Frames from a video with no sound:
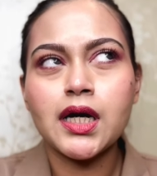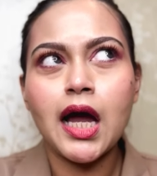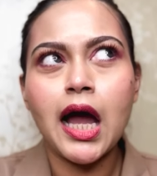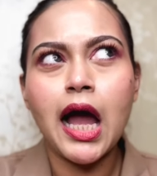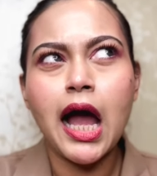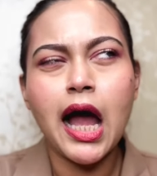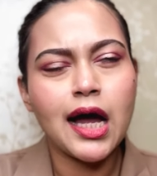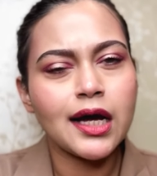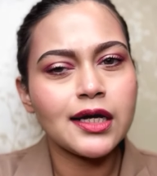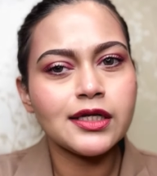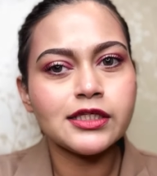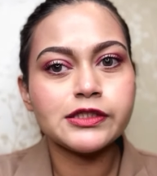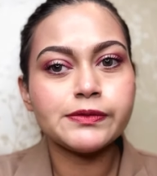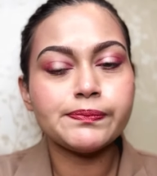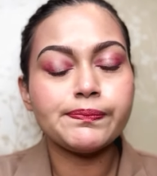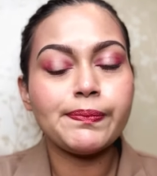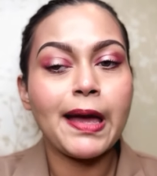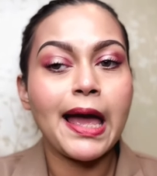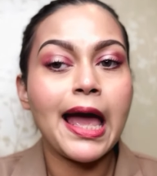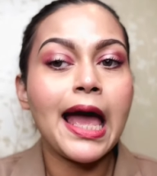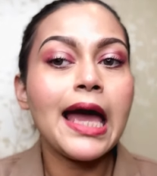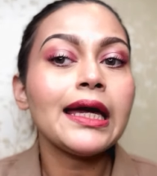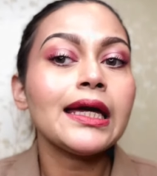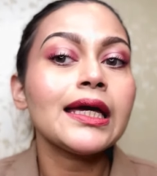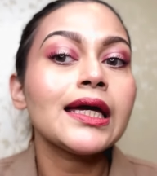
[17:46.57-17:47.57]
hours
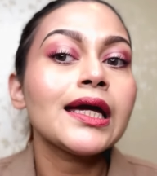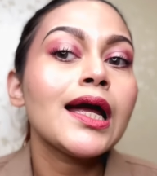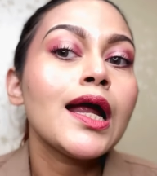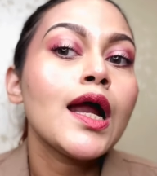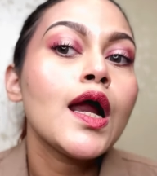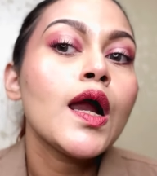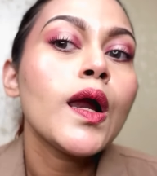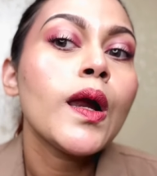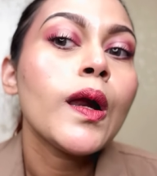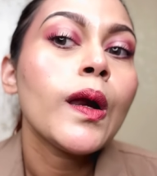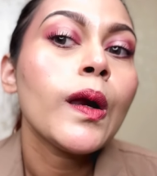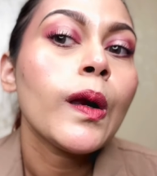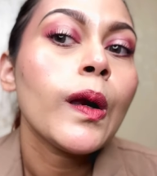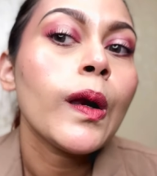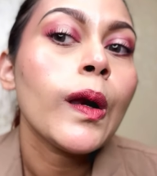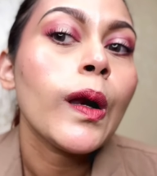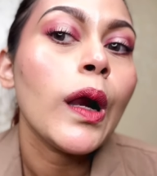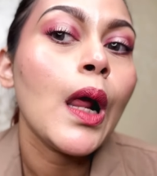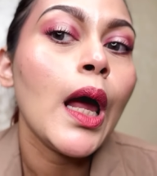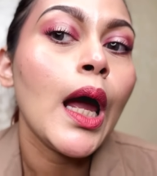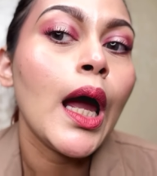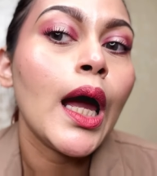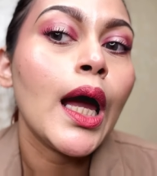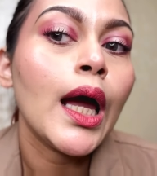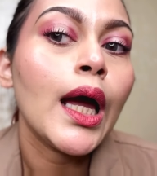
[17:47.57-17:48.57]
back,
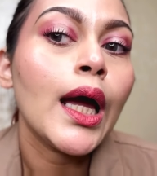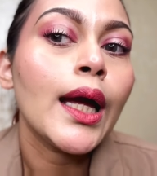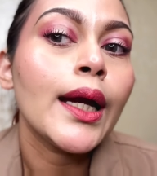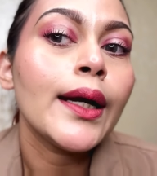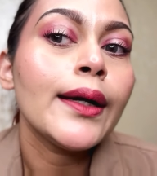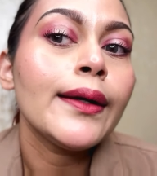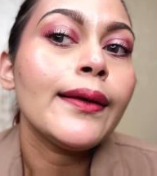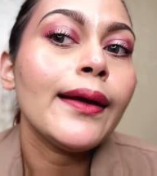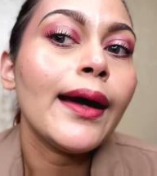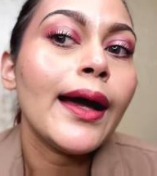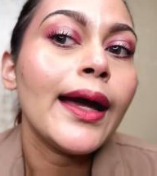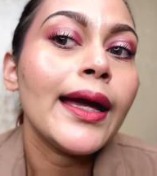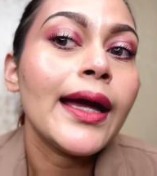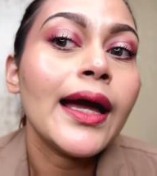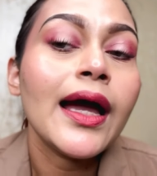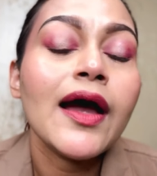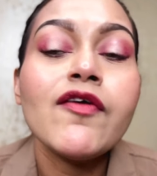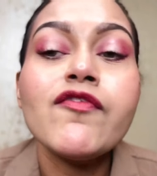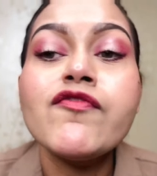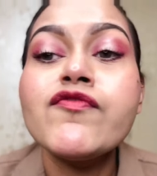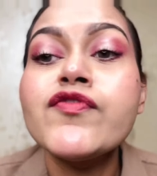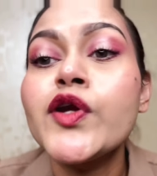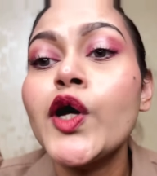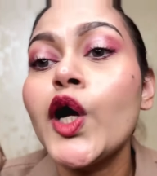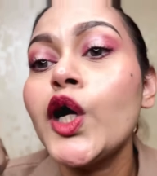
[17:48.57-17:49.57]
and I
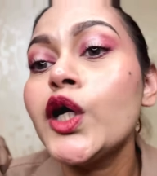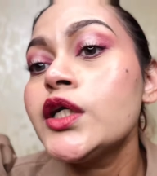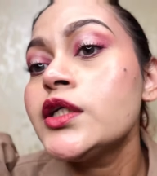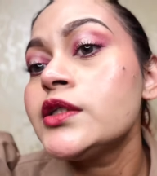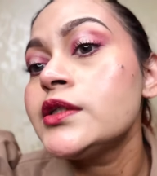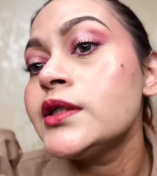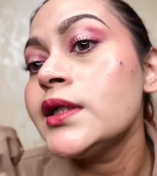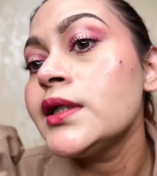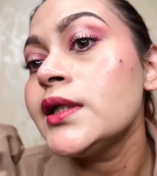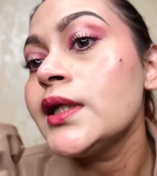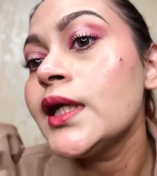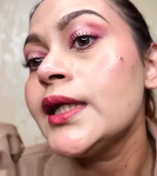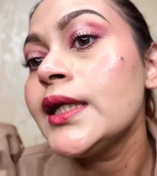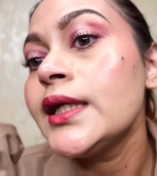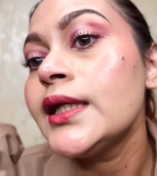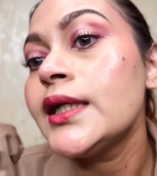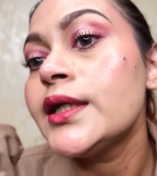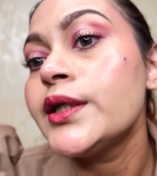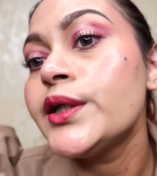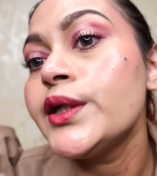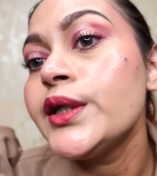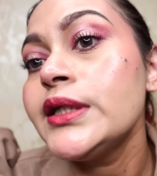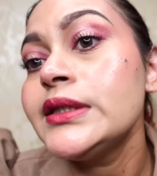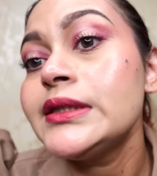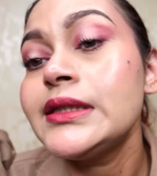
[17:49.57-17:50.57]
have not seen any
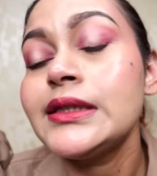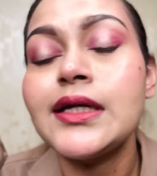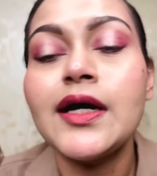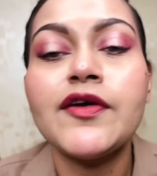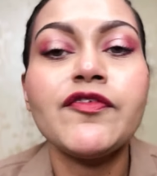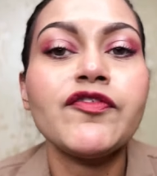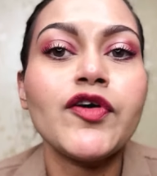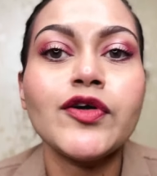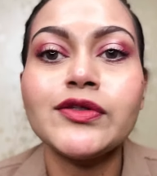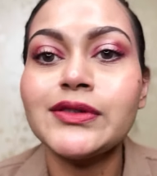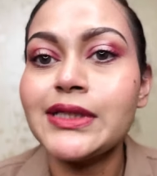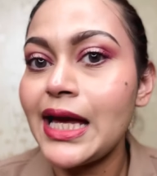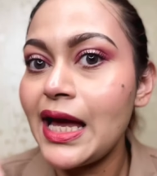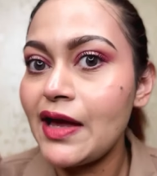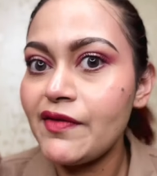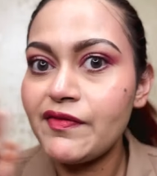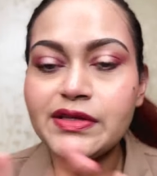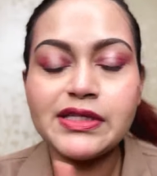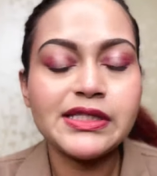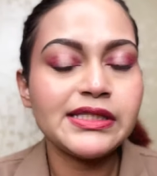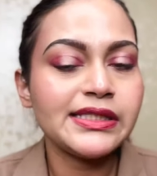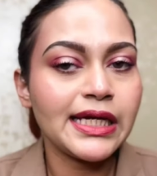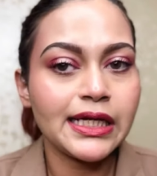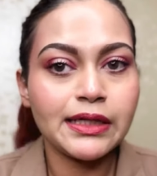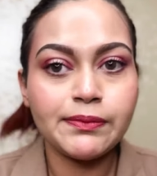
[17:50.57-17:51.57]
crease. Of course, I
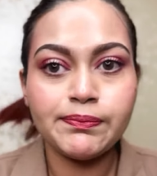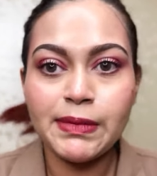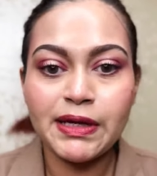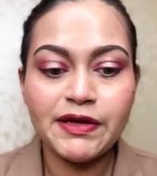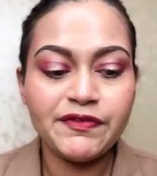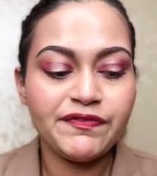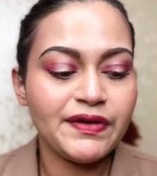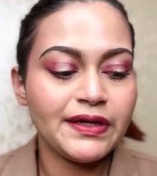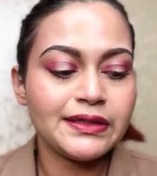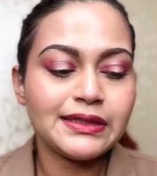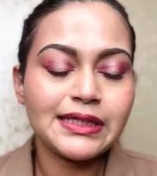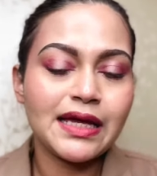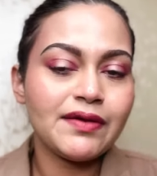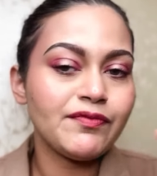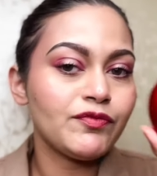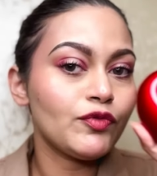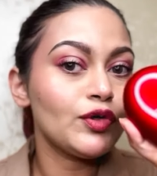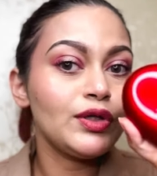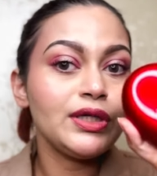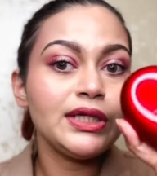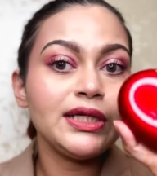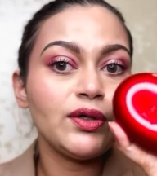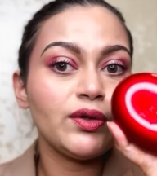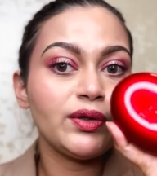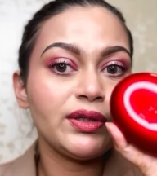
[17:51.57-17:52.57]
haven't set my face. I've
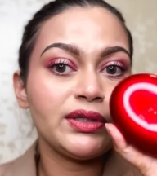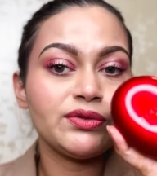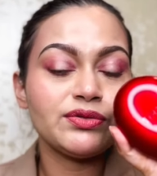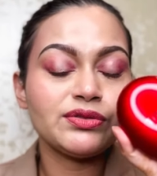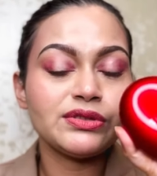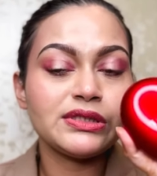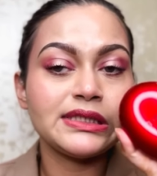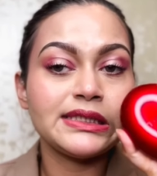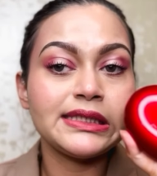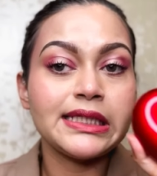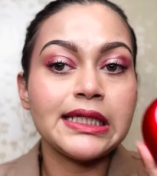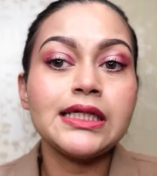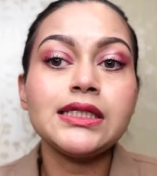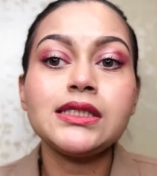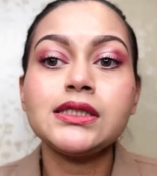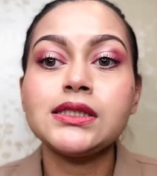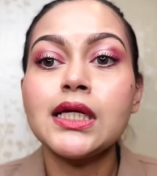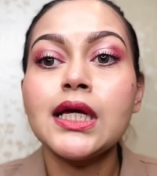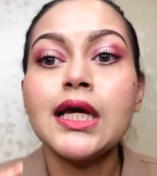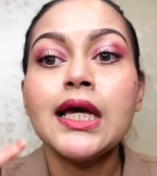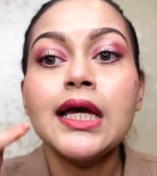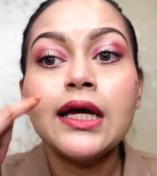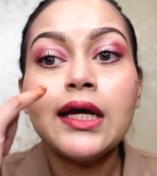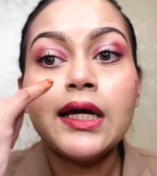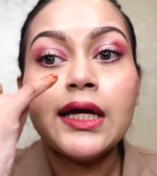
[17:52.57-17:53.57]
only used this
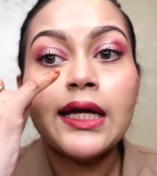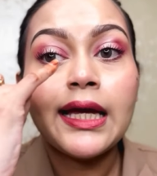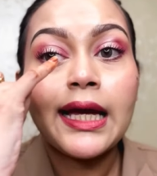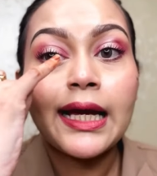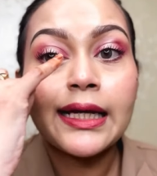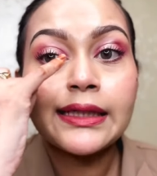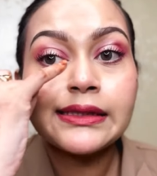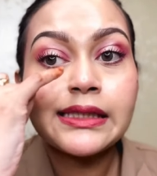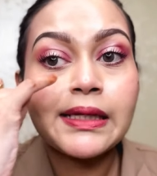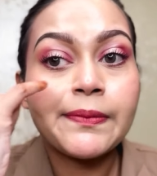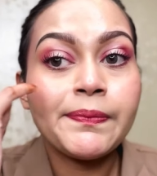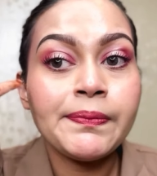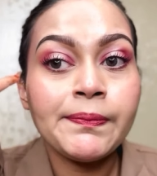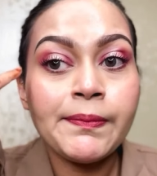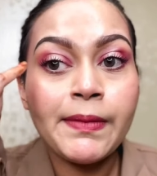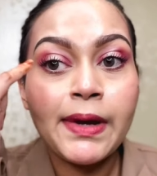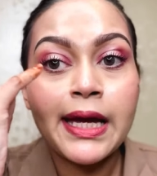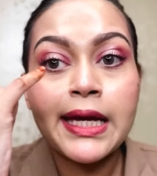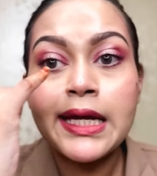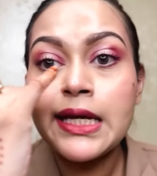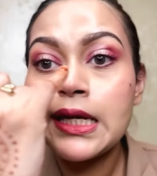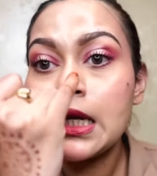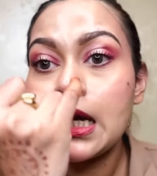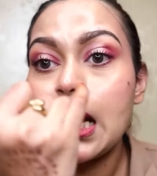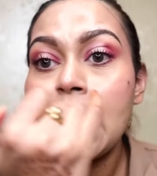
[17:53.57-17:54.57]
except
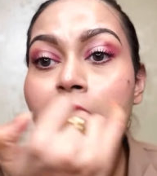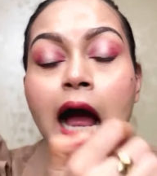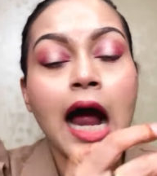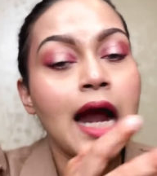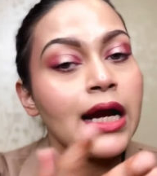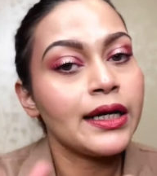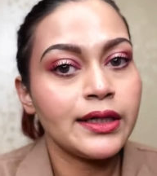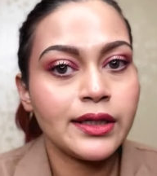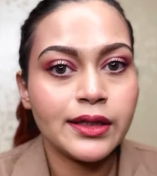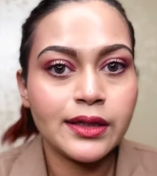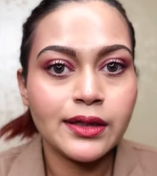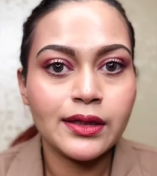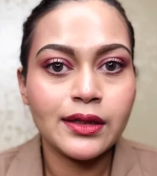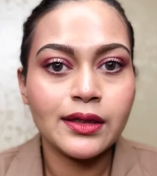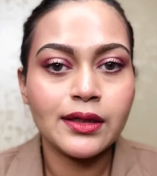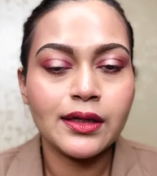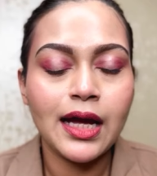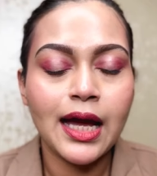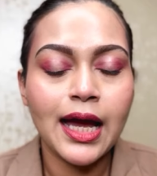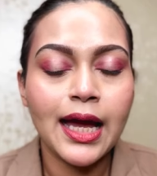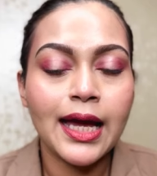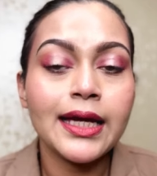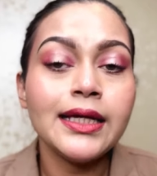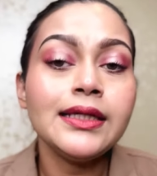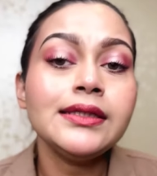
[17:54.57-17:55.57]
my under
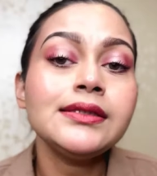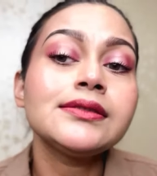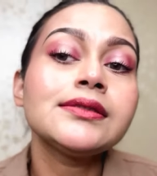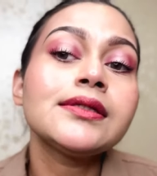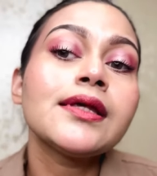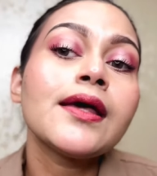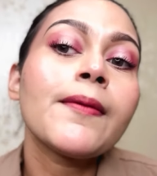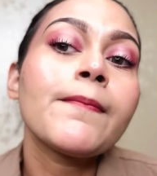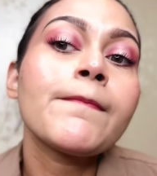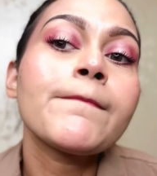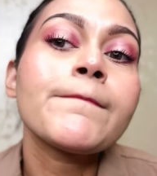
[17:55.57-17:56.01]
eyes.